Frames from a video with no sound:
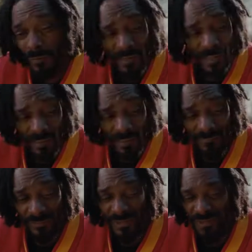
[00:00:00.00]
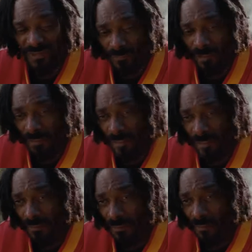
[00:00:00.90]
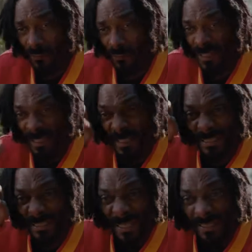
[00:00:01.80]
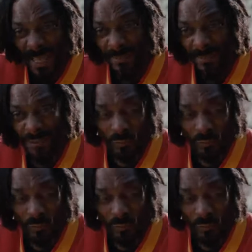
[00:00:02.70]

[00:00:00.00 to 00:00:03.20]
ain't got time for this shit right now. We need to get to that cabin in the